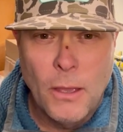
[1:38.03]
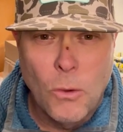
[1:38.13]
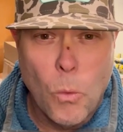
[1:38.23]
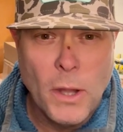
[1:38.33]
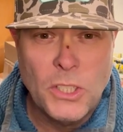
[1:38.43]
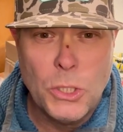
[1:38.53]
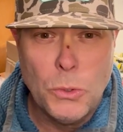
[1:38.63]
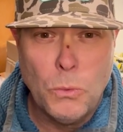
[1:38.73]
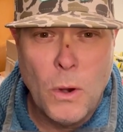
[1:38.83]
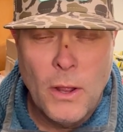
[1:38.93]
once
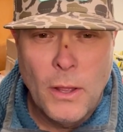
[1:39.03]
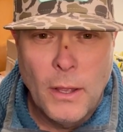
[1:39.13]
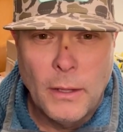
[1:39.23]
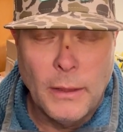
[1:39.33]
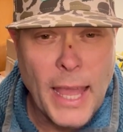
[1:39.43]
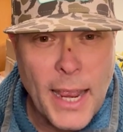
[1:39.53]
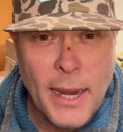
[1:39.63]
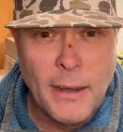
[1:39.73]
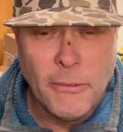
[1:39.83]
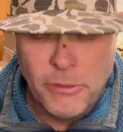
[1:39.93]
you
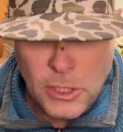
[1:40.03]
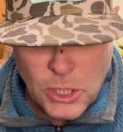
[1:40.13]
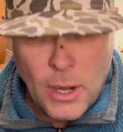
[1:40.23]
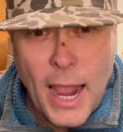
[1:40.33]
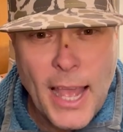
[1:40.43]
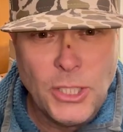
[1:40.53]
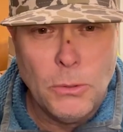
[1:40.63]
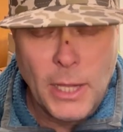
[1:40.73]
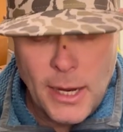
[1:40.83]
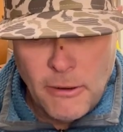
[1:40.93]
land a fish or as you
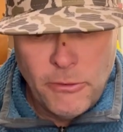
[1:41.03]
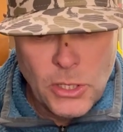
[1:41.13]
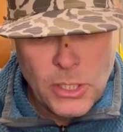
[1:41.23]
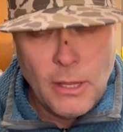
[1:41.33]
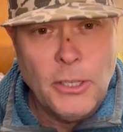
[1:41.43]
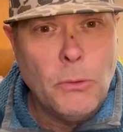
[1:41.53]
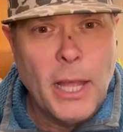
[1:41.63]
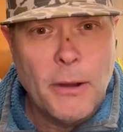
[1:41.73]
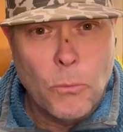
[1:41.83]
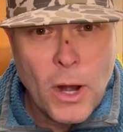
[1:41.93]
land a fish and then you let
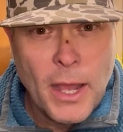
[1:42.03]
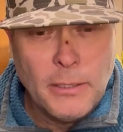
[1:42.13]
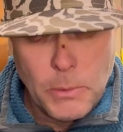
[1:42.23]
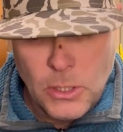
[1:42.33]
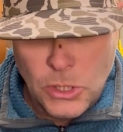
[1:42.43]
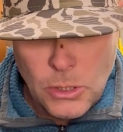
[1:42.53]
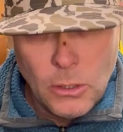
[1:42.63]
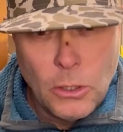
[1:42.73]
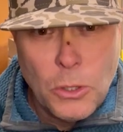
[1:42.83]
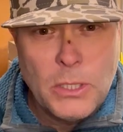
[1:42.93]
them rest, because you can
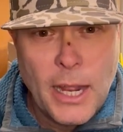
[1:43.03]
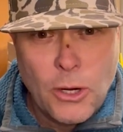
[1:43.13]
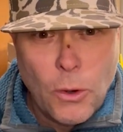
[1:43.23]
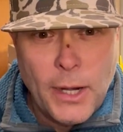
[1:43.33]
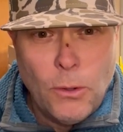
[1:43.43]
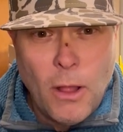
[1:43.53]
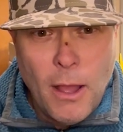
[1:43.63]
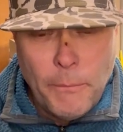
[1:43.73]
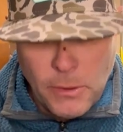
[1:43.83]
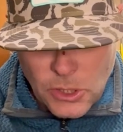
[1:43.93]
close that cradle
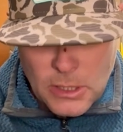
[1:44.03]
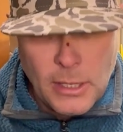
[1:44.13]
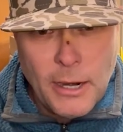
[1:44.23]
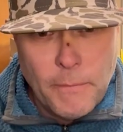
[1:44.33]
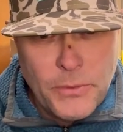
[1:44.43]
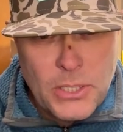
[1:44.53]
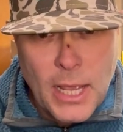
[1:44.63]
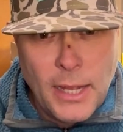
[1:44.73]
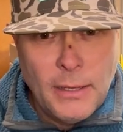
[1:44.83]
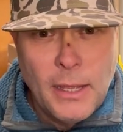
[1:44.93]
up and just let them
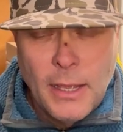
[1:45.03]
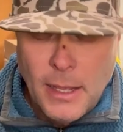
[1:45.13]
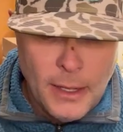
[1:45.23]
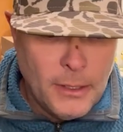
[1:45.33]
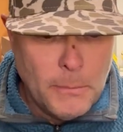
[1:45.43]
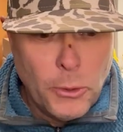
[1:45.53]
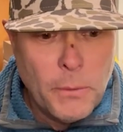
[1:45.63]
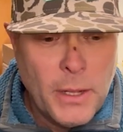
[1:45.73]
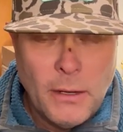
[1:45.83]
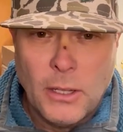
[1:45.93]
set and put them
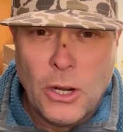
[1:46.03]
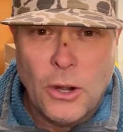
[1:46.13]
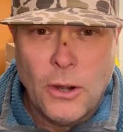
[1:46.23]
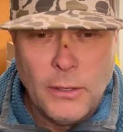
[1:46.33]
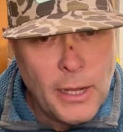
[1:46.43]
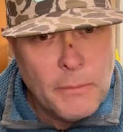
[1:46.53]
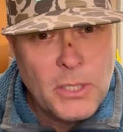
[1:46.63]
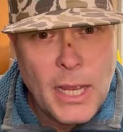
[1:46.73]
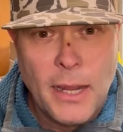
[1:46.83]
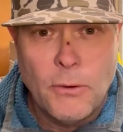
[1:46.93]
into the current and let them
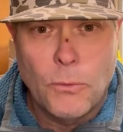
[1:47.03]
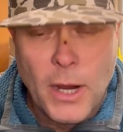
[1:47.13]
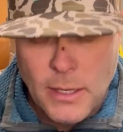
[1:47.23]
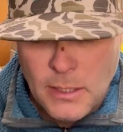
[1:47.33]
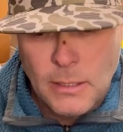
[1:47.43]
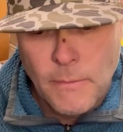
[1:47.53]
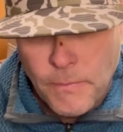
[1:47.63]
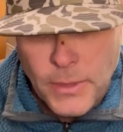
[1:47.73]
set and rest. And